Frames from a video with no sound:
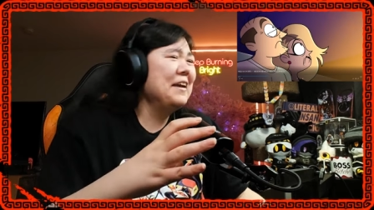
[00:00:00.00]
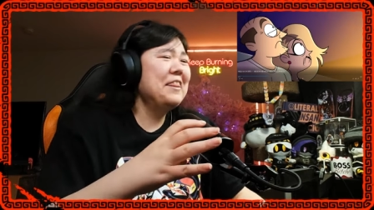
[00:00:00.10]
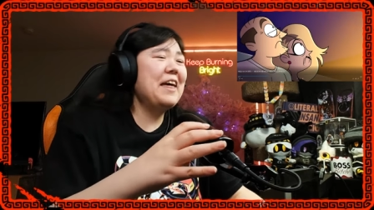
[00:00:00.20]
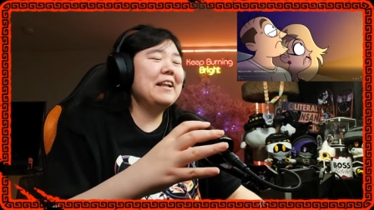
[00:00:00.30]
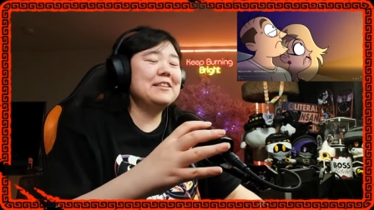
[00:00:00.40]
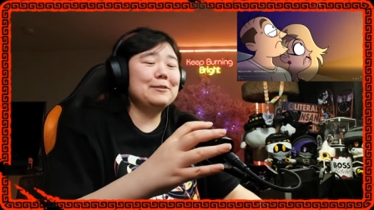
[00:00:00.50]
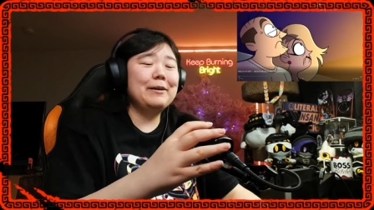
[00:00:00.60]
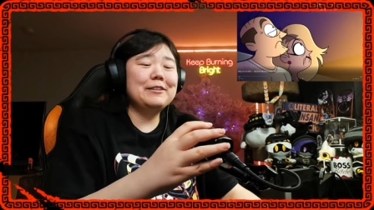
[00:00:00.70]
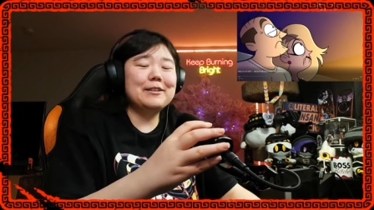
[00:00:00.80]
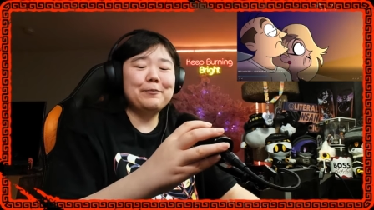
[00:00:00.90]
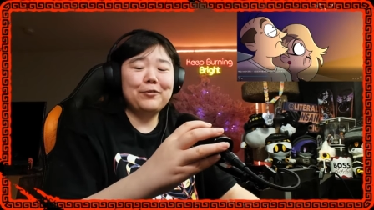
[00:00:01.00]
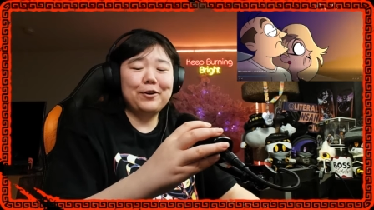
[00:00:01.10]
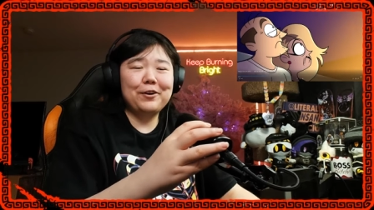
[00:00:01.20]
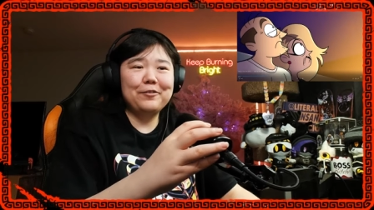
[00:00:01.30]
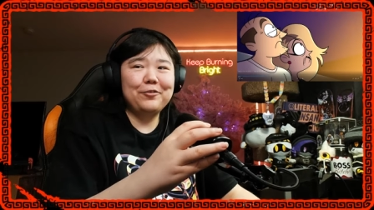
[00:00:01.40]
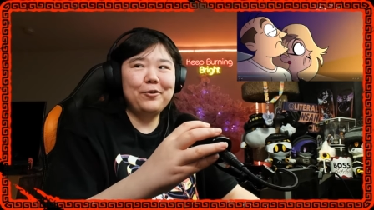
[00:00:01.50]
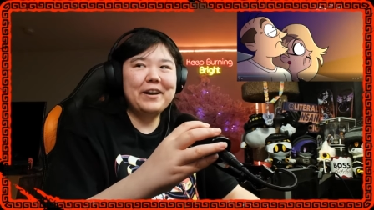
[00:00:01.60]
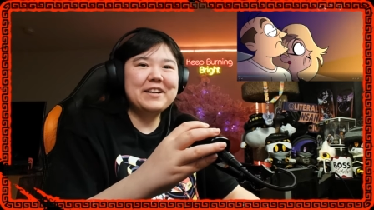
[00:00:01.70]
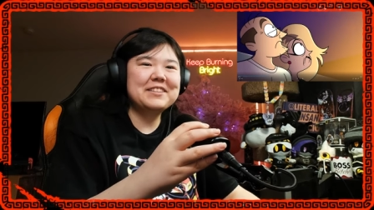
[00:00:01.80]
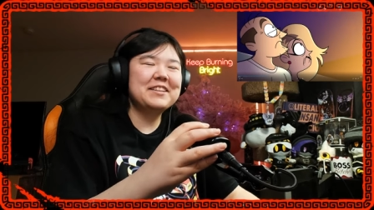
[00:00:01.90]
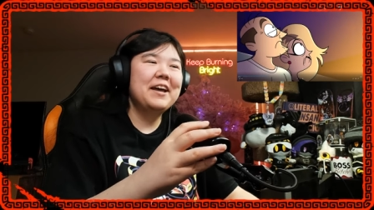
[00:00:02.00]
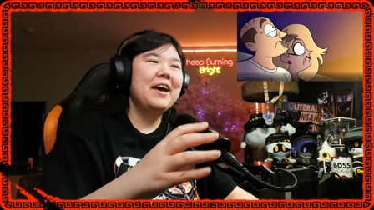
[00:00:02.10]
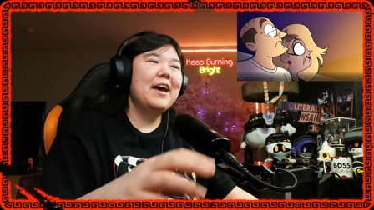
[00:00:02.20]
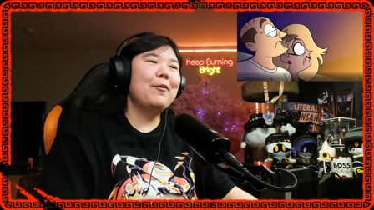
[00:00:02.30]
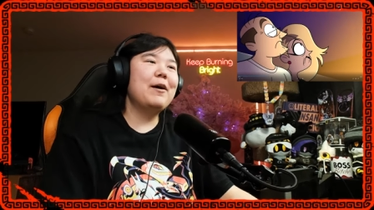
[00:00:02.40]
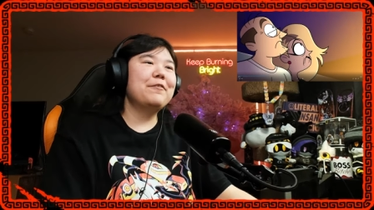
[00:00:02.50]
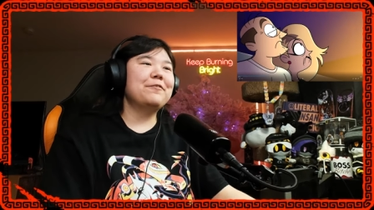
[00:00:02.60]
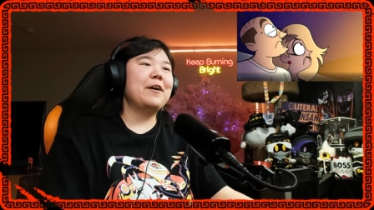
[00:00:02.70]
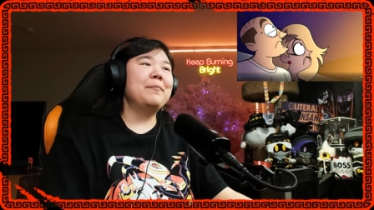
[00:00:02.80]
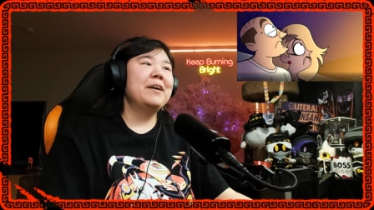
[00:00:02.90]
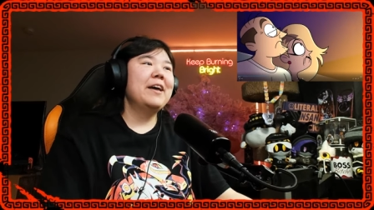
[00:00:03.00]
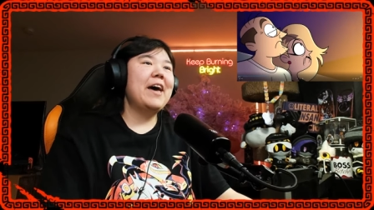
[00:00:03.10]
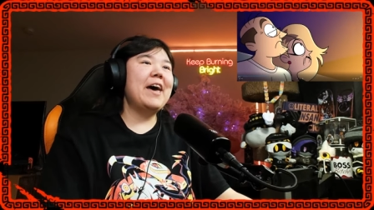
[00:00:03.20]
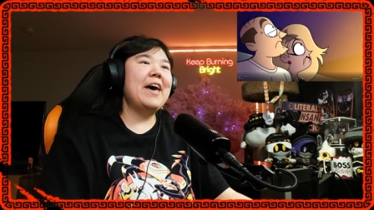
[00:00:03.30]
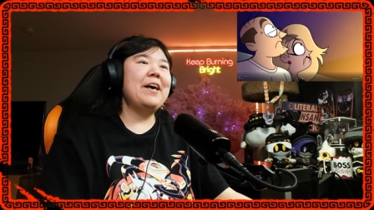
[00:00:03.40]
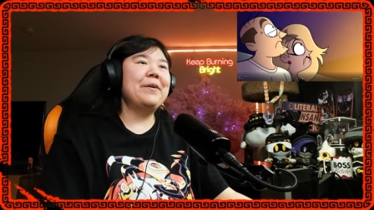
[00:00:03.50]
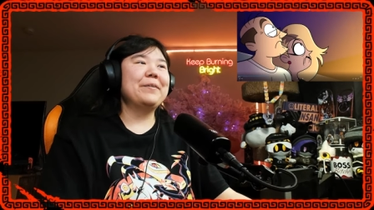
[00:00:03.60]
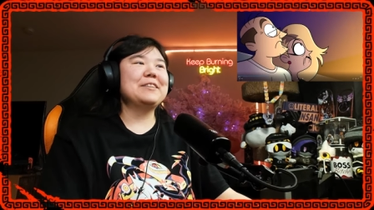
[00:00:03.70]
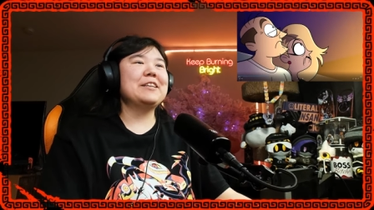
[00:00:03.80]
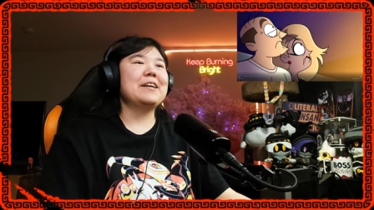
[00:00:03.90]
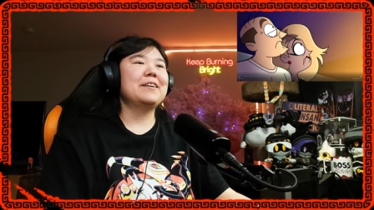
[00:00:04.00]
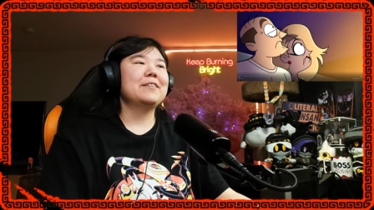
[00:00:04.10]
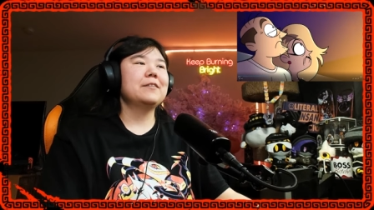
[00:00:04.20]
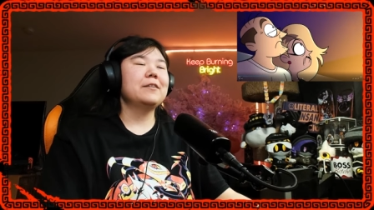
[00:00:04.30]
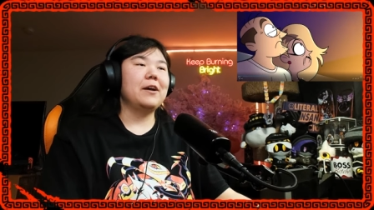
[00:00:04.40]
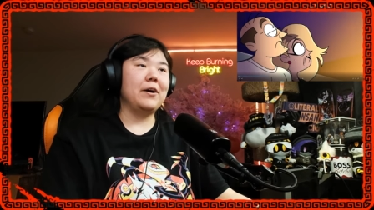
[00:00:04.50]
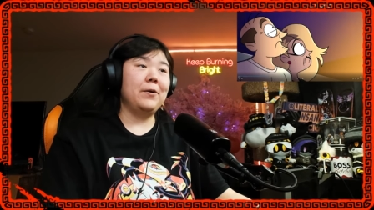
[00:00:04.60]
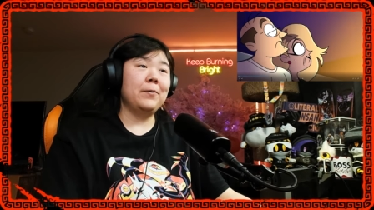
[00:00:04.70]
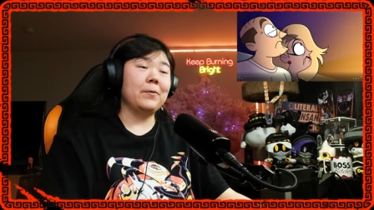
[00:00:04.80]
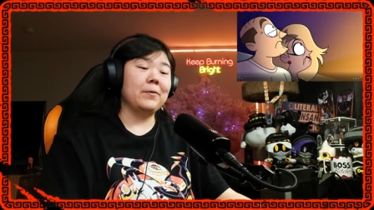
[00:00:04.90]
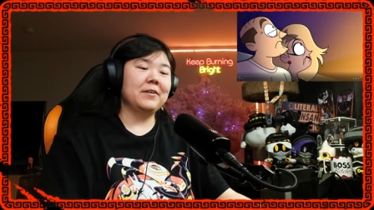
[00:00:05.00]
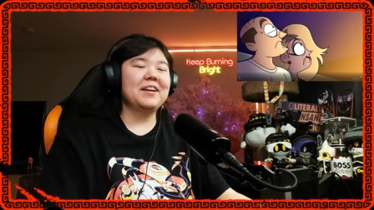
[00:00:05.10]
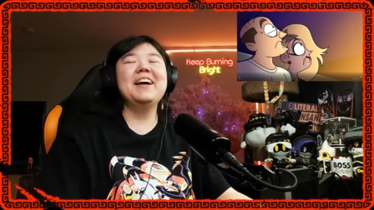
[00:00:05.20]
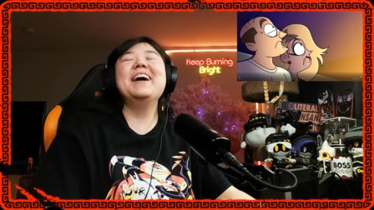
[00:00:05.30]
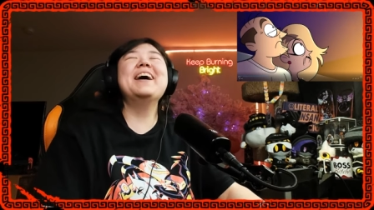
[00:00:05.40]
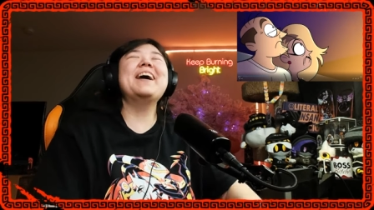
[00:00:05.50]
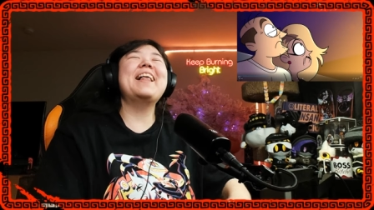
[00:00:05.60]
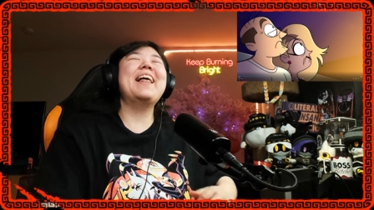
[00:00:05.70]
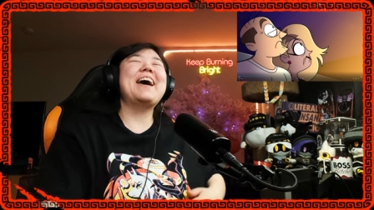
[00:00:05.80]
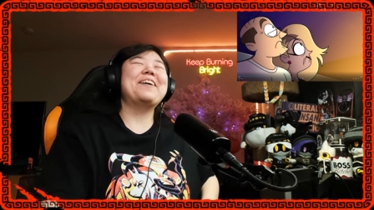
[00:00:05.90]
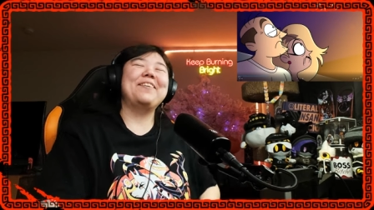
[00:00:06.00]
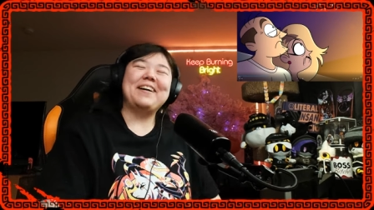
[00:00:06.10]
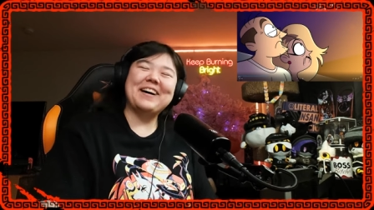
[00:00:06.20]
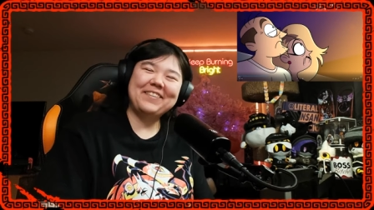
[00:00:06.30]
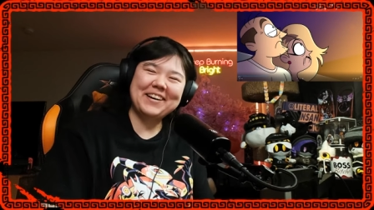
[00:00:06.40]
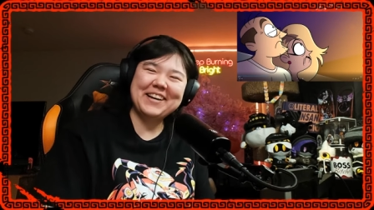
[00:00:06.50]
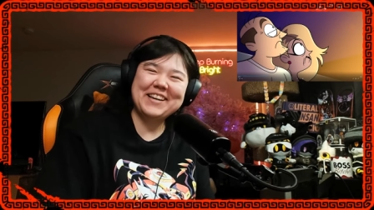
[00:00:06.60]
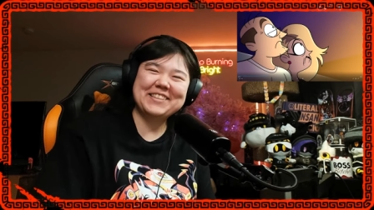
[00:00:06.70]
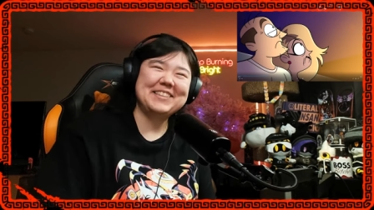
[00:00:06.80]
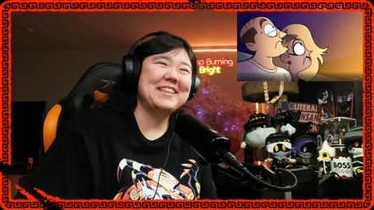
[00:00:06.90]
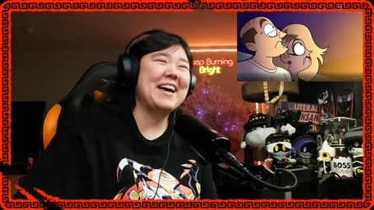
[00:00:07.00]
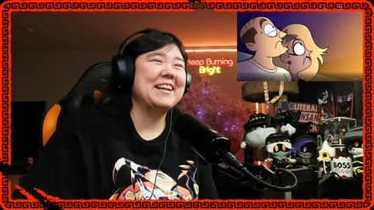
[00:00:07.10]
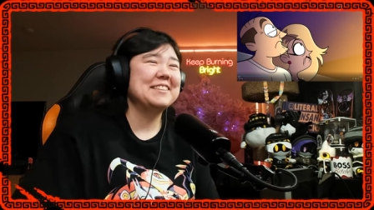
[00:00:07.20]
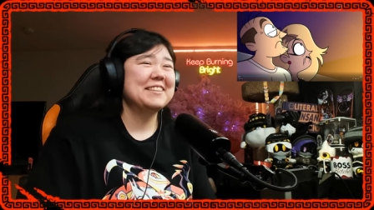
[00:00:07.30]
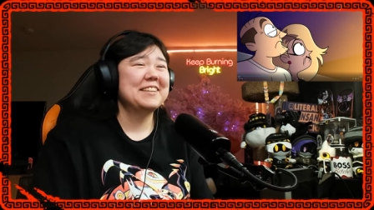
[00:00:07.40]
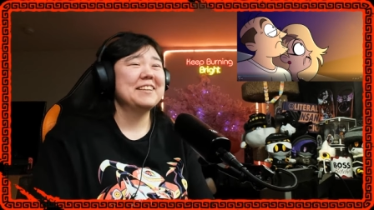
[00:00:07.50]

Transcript: That switch up for her voice. It went from ow to oh. Like, what is that?